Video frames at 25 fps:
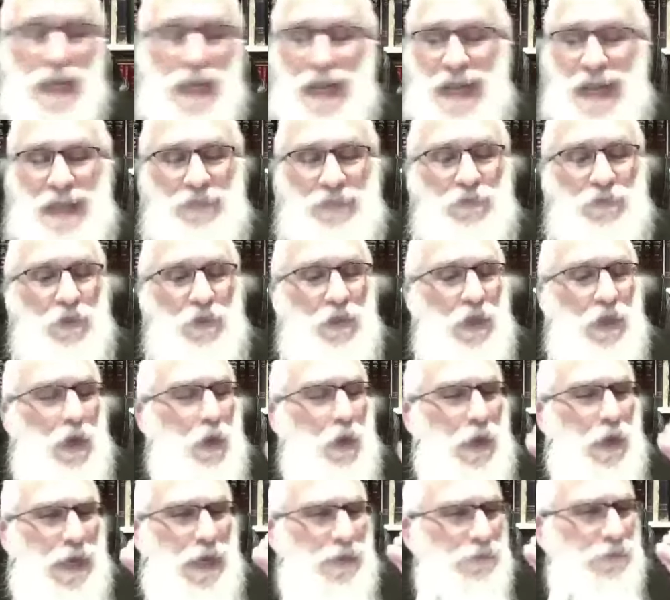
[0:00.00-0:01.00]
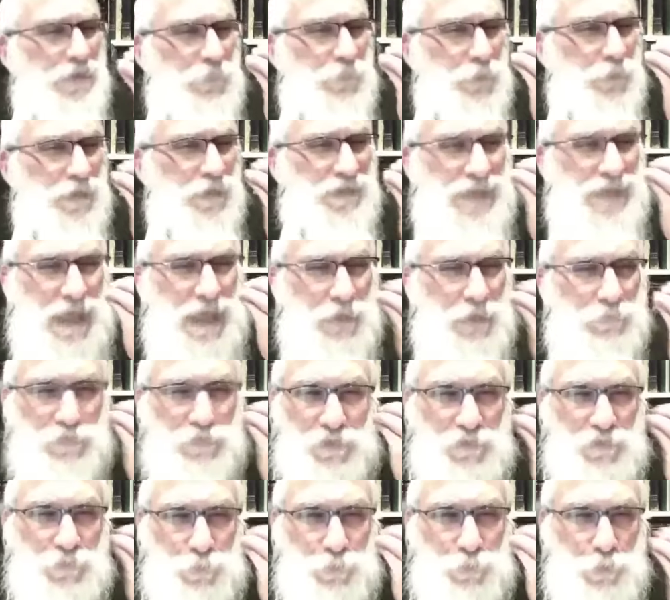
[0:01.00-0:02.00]
And without
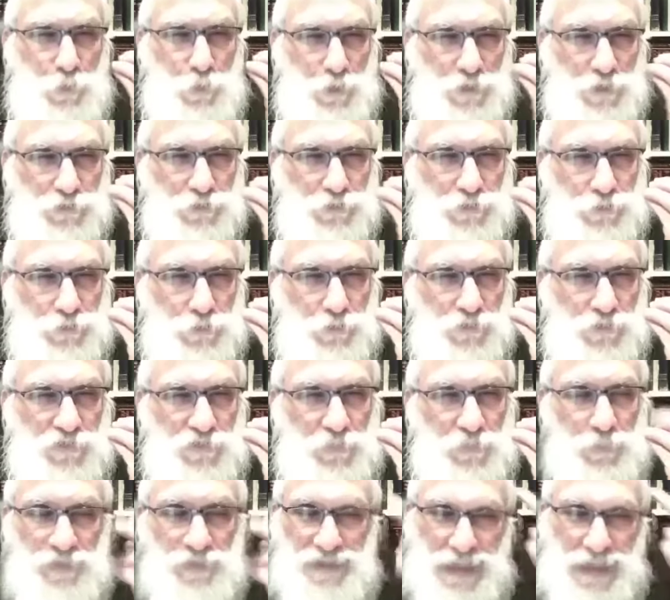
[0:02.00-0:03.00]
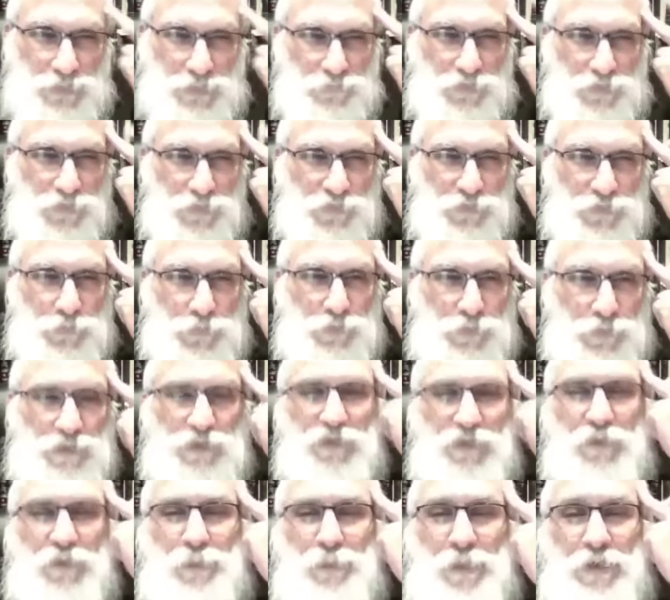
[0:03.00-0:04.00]
this ruach shtus, without this foolish
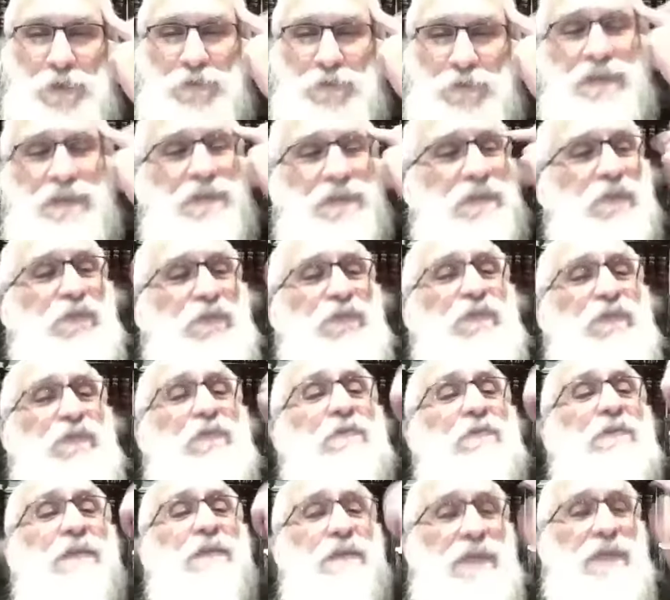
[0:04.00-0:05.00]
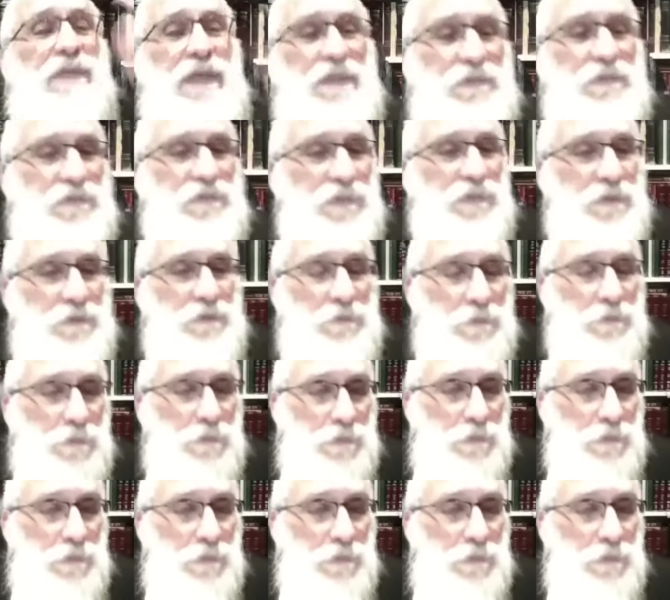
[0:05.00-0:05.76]
spirit that they're still connected,